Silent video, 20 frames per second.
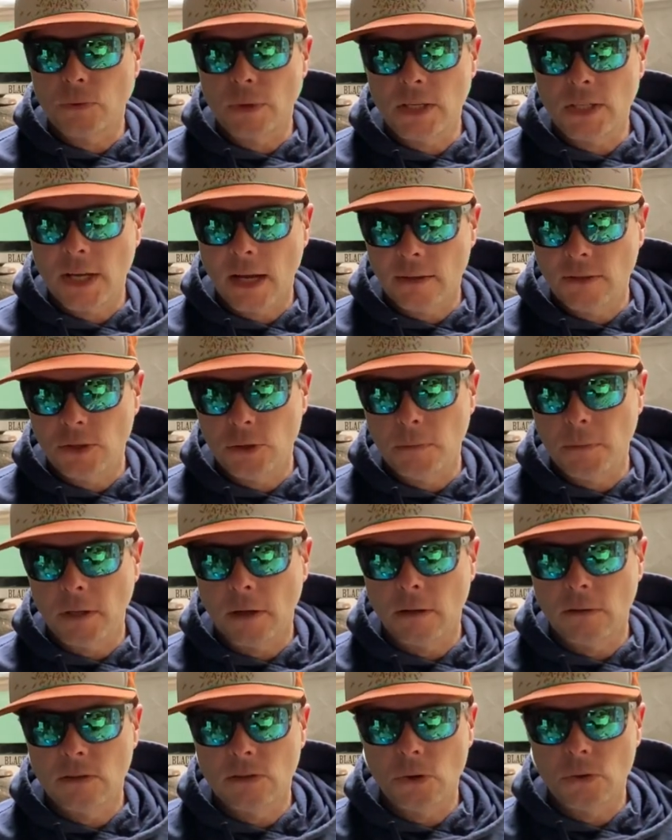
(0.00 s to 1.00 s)
reach out to me
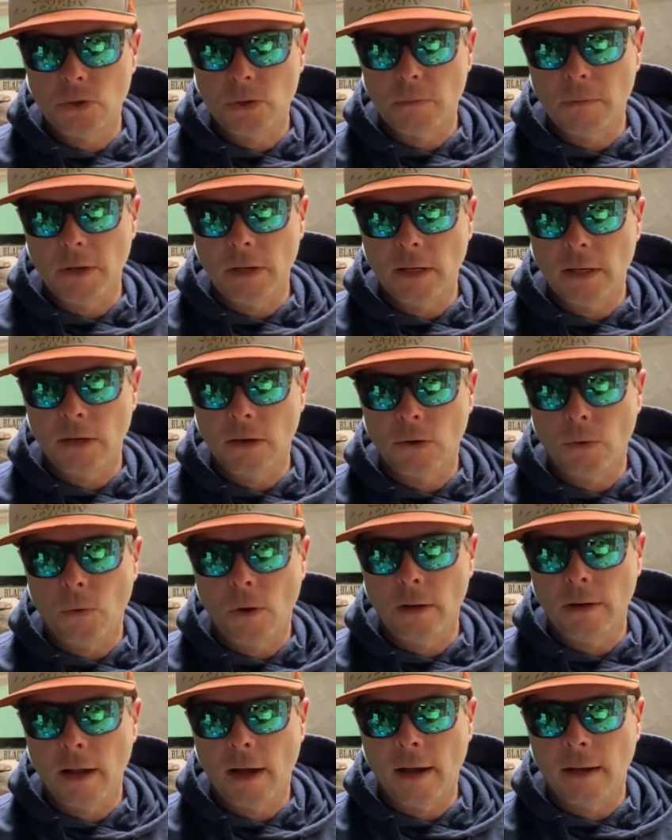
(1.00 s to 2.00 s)
on social media or
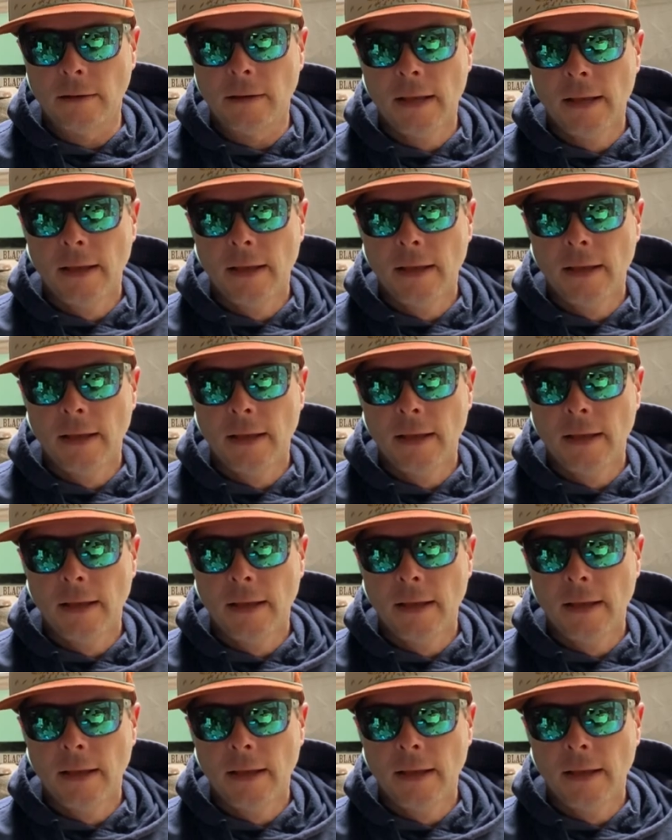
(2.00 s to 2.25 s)
whatnot.